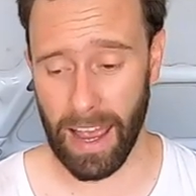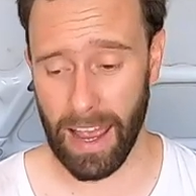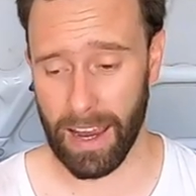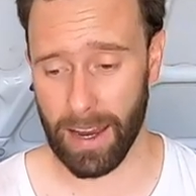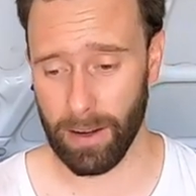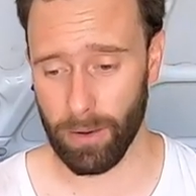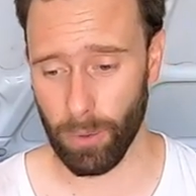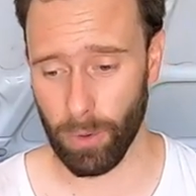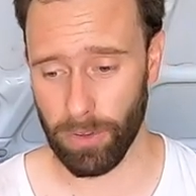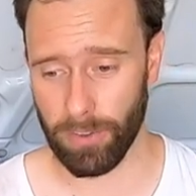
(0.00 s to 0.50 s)

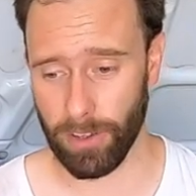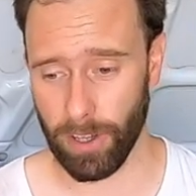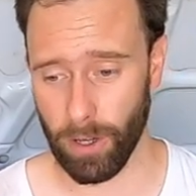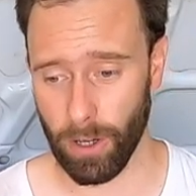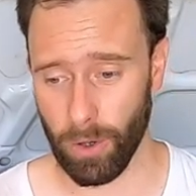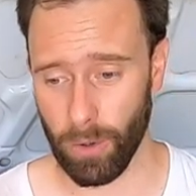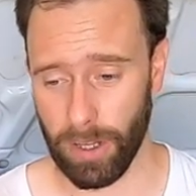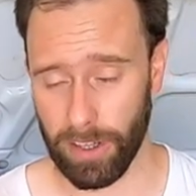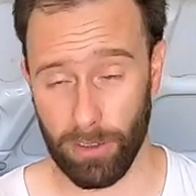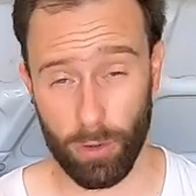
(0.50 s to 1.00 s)
and
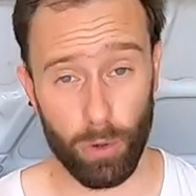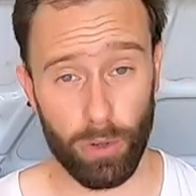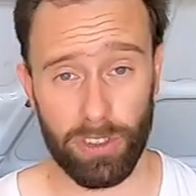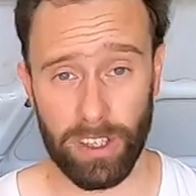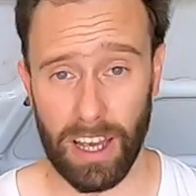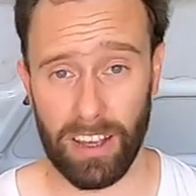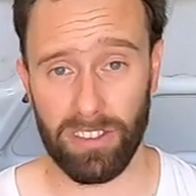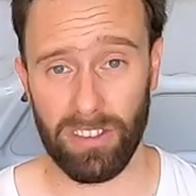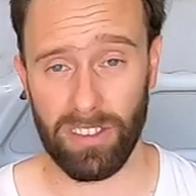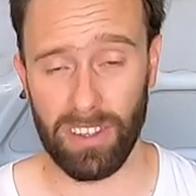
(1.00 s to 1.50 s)
also
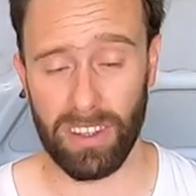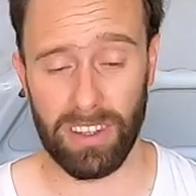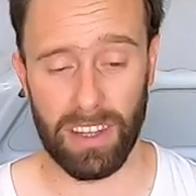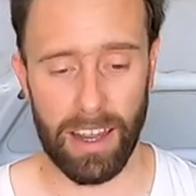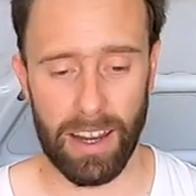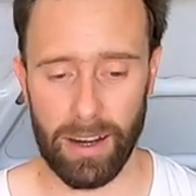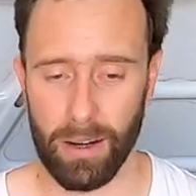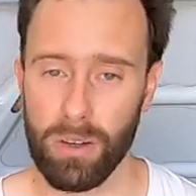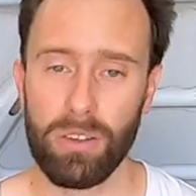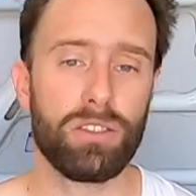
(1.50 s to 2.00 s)
exhaust gases in
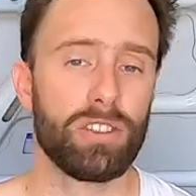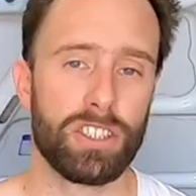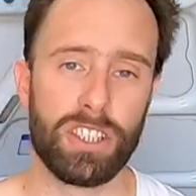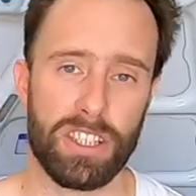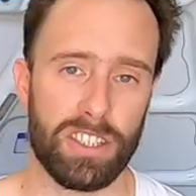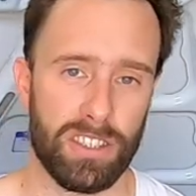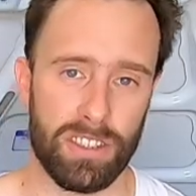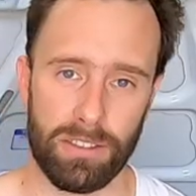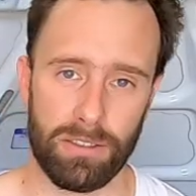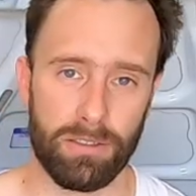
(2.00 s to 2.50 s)
there, which
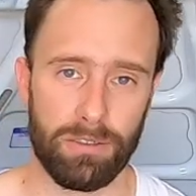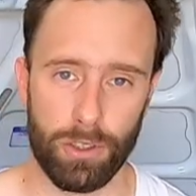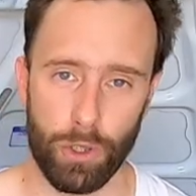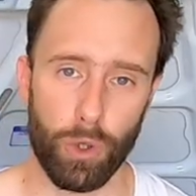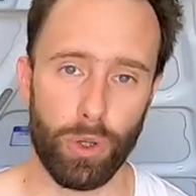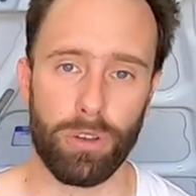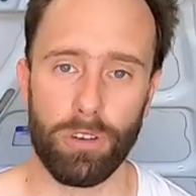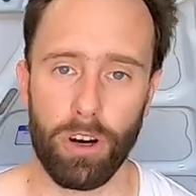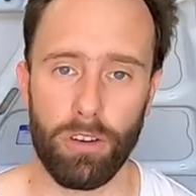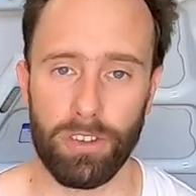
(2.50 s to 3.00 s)
isn't
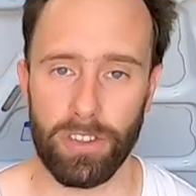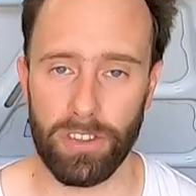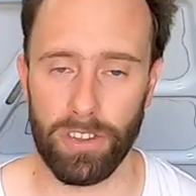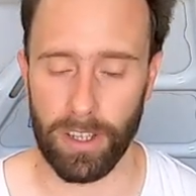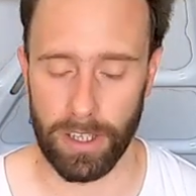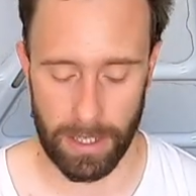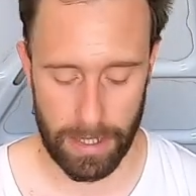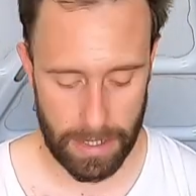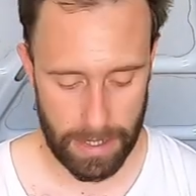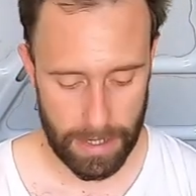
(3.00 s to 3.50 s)
good,
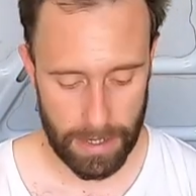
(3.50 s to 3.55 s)
obviously.